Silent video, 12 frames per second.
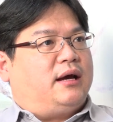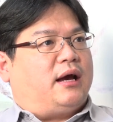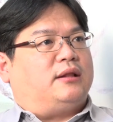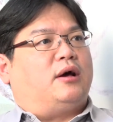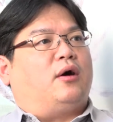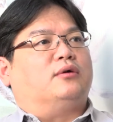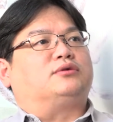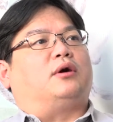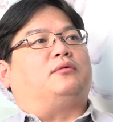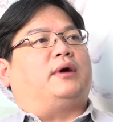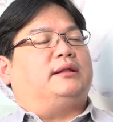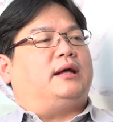And also
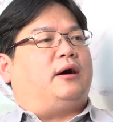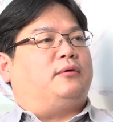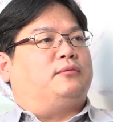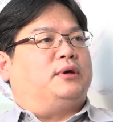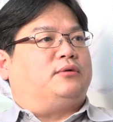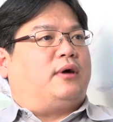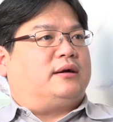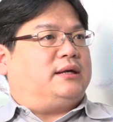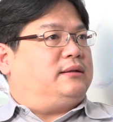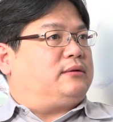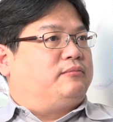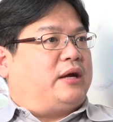right now we
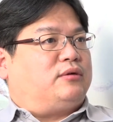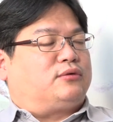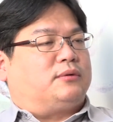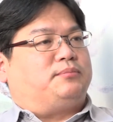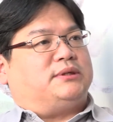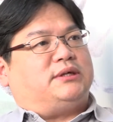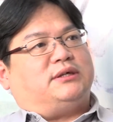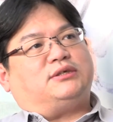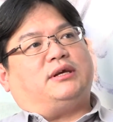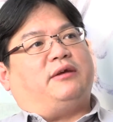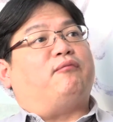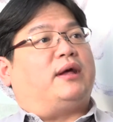running very good
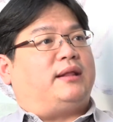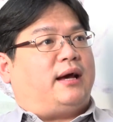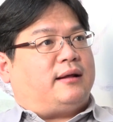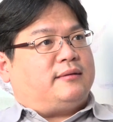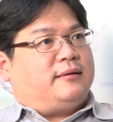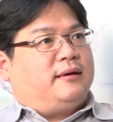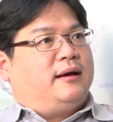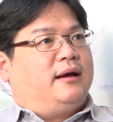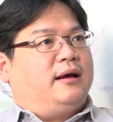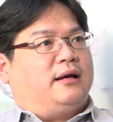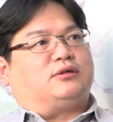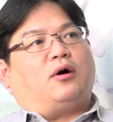business in Vietnam.
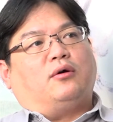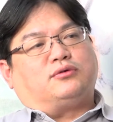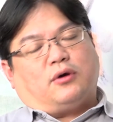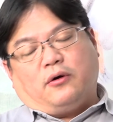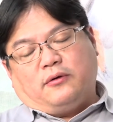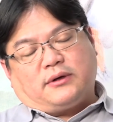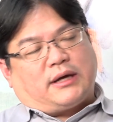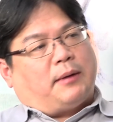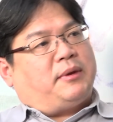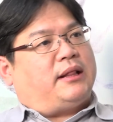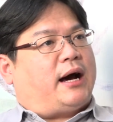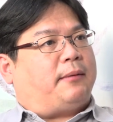It's also
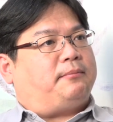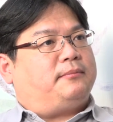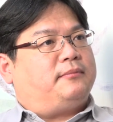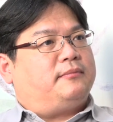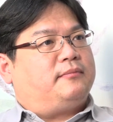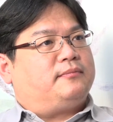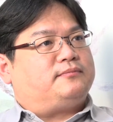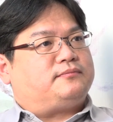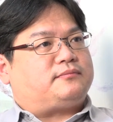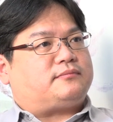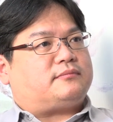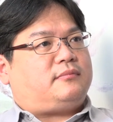coming up
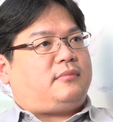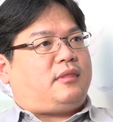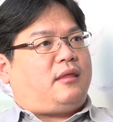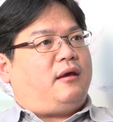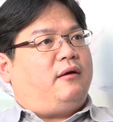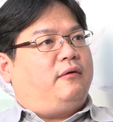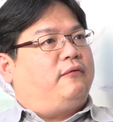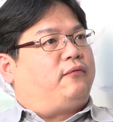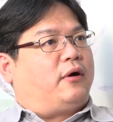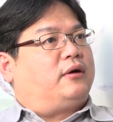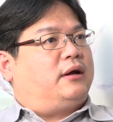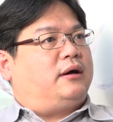
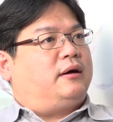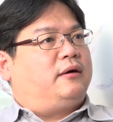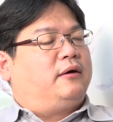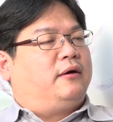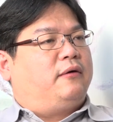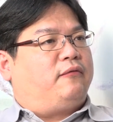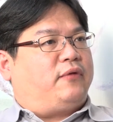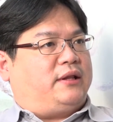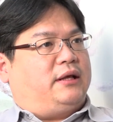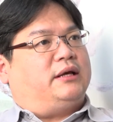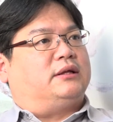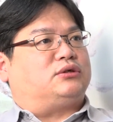for the
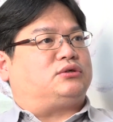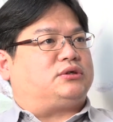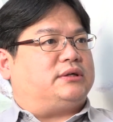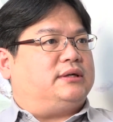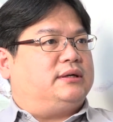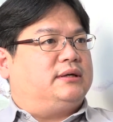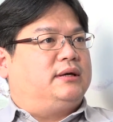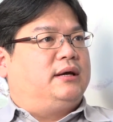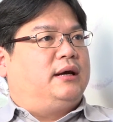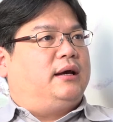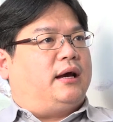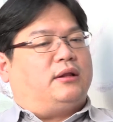feed industry,
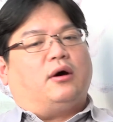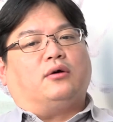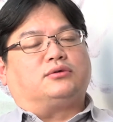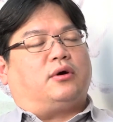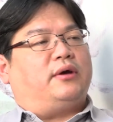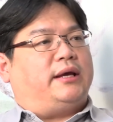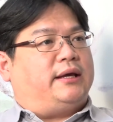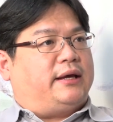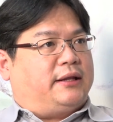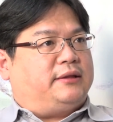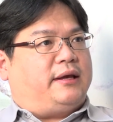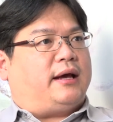and also in
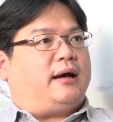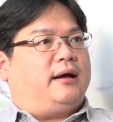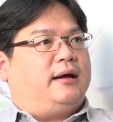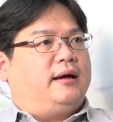India.